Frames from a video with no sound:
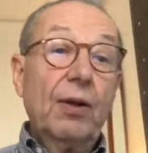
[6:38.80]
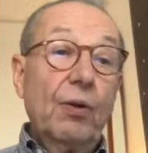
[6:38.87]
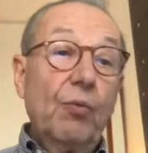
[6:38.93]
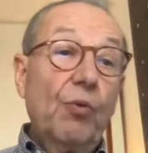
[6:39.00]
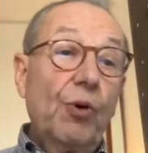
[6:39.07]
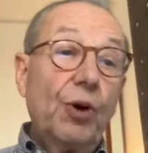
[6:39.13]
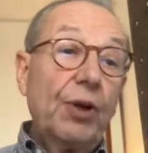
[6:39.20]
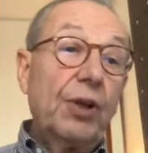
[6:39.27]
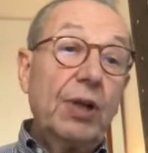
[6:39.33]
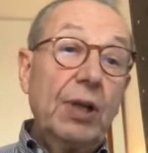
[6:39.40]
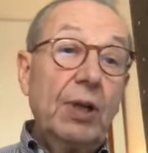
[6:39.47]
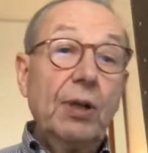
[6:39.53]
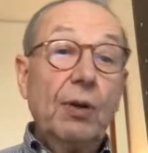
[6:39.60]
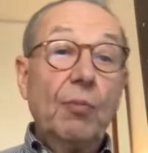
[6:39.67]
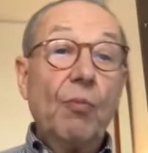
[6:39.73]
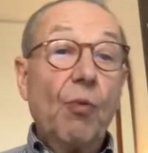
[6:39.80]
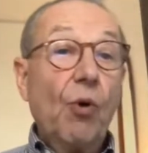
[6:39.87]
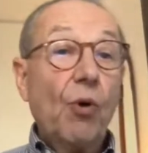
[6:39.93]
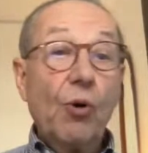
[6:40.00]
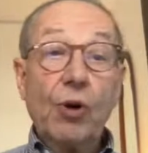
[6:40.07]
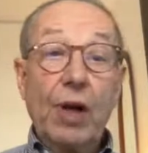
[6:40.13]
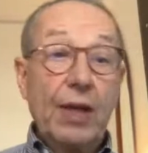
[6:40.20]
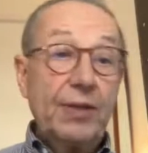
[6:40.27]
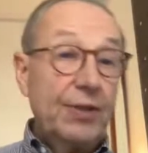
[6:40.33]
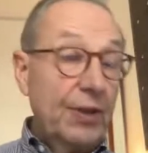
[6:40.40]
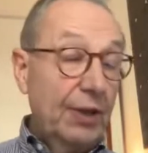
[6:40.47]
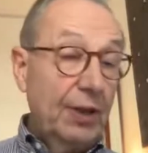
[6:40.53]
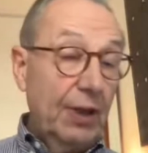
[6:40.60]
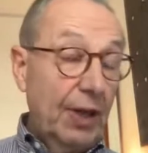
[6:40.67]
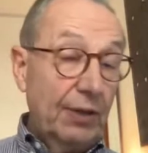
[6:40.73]
working more or less
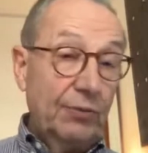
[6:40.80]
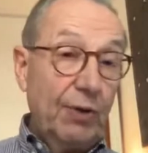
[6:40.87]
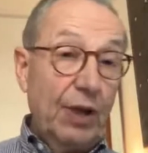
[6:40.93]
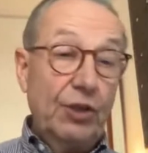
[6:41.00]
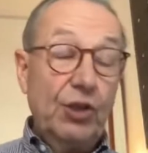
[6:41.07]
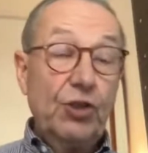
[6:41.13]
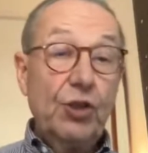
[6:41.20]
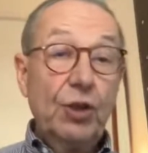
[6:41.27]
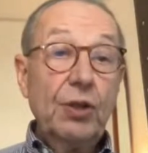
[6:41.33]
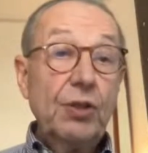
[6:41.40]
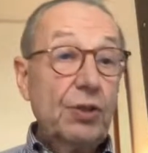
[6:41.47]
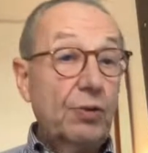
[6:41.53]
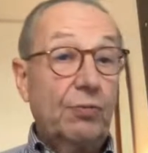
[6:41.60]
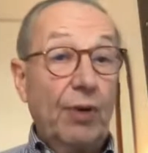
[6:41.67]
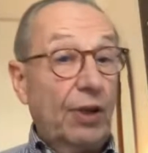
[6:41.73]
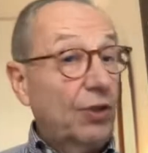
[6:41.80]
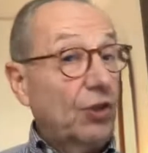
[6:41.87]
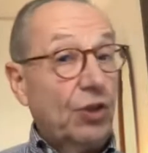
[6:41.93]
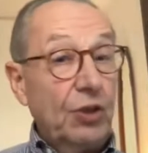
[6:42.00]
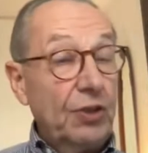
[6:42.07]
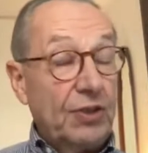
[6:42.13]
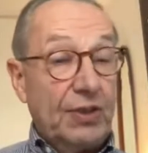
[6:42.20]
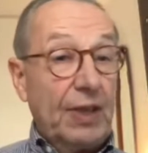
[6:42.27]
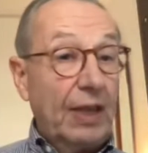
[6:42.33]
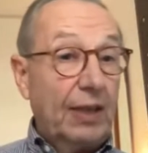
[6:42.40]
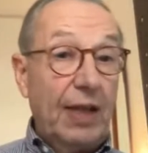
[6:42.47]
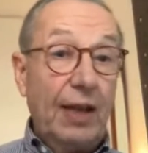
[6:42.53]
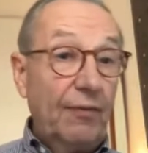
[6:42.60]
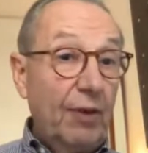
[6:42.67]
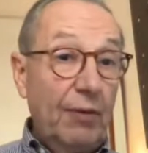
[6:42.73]
in their traditions that
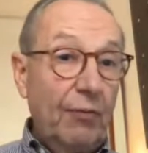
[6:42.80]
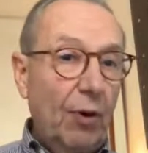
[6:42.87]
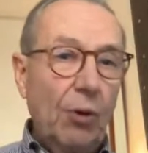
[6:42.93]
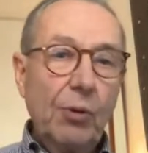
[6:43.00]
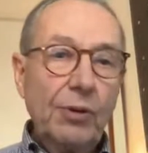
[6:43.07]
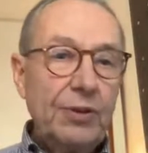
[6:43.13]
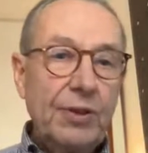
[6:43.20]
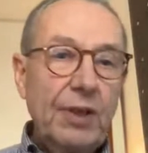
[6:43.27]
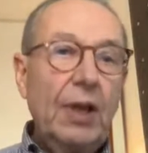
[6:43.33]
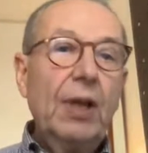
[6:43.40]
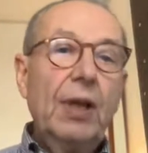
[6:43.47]
have evolved.